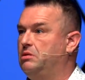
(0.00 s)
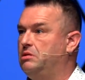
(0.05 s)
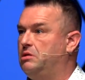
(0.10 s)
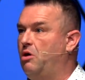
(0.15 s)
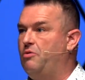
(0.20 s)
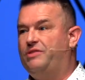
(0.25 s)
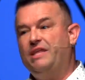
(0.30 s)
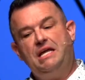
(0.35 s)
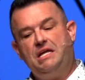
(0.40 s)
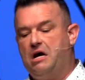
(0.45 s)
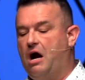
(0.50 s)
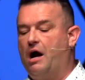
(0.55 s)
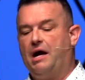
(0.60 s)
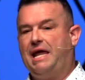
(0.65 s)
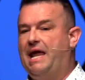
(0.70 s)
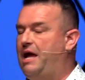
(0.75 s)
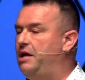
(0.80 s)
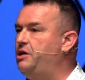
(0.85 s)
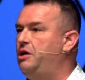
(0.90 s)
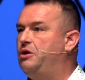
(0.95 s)
Don't think God
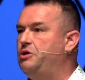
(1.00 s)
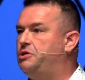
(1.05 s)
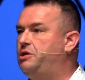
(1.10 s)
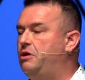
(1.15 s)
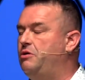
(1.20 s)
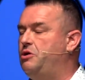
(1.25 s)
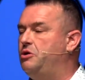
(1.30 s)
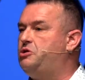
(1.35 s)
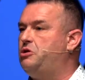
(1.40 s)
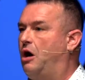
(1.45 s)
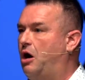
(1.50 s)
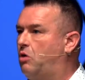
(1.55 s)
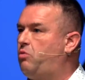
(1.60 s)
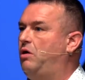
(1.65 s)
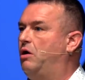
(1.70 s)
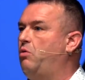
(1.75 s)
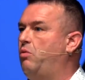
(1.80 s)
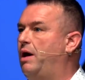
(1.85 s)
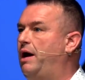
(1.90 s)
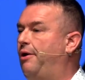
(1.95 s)
can't use you. You talk
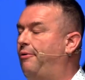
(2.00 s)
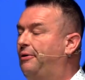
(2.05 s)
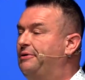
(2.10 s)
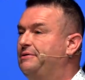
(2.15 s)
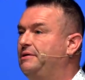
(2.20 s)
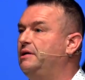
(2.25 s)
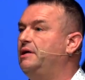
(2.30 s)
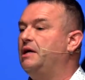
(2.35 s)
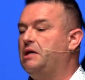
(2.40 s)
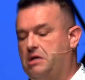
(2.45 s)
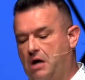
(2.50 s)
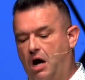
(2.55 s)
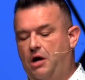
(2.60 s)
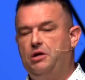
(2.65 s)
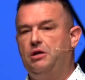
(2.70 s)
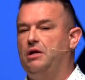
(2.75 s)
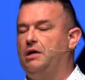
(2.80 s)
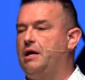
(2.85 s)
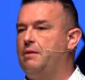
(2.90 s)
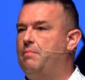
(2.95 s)
real well.
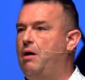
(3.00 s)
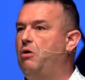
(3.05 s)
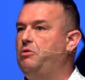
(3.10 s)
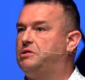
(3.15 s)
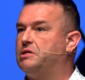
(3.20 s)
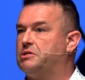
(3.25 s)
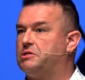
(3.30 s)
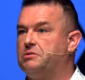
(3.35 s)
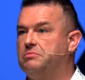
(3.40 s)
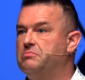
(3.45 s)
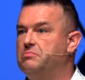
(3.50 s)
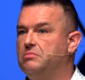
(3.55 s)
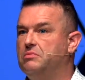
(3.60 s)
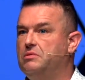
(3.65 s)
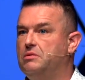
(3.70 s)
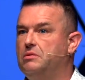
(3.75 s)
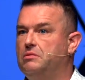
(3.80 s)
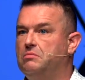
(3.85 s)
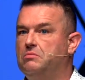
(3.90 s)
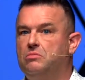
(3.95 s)
God, look at Moses.
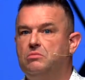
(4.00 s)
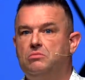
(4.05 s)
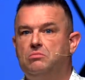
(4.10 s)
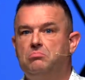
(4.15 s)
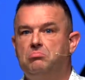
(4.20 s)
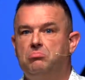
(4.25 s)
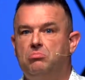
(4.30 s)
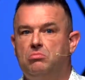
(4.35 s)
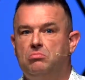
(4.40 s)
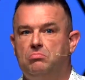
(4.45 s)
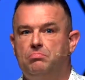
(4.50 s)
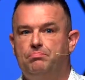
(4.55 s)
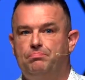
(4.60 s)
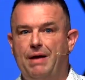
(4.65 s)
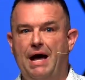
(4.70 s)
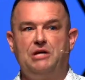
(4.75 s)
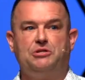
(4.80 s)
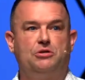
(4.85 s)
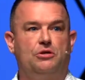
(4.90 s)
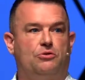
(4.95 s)

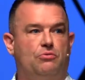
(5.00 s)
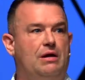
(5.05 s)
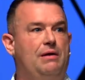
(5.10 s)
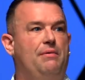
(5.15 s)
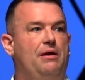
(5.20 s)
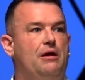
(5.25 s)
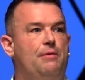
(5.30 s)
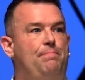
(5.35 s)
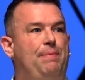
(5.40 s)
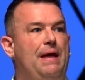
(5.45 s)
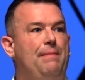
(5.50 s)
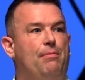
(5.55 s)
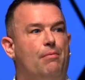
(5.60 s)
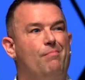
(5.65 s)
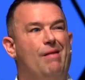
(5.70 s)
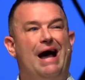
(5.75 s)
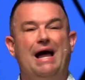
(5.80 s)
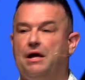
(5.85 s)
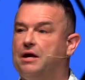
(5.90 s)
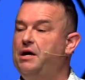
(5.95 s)
Pastoring 3 million people,
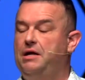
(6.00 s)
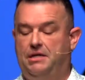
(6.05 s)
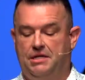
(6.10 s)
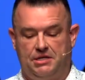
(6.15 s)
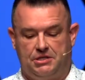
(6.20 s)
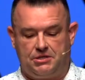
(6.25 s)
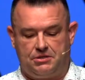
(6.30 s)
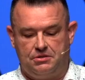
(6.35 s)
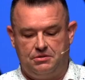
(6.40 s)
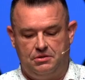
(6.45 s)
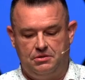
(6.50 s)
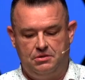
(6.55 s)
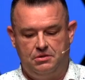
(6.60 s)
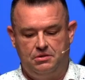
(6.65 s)
my goodness.